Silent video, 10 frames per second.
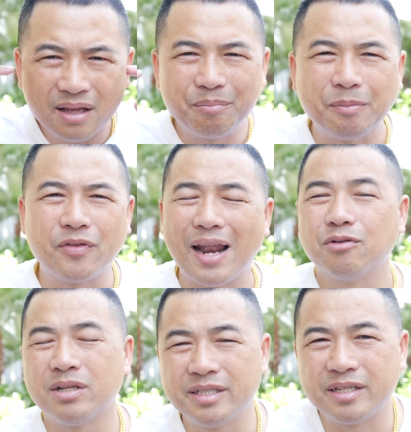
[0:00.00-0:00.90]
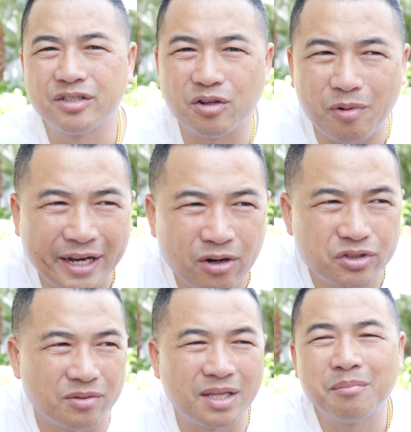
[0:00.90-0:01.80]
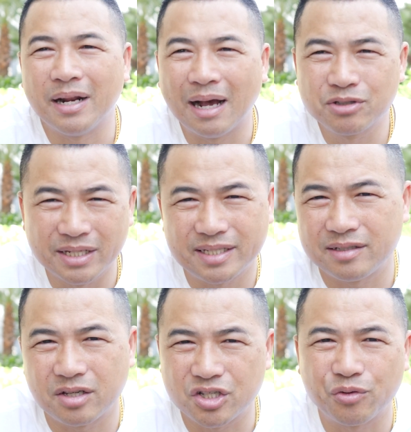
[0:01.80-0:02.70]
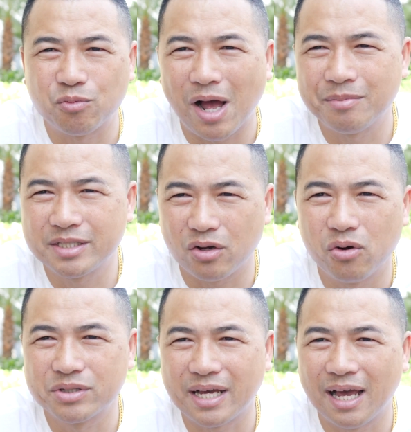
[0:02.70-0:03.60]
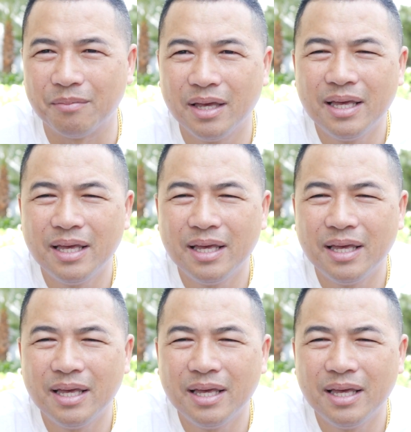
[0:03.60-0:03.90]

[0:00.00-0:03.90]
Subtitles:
People thought I was listening to the radio or something, but I was listening to Tony Robbins the whole time,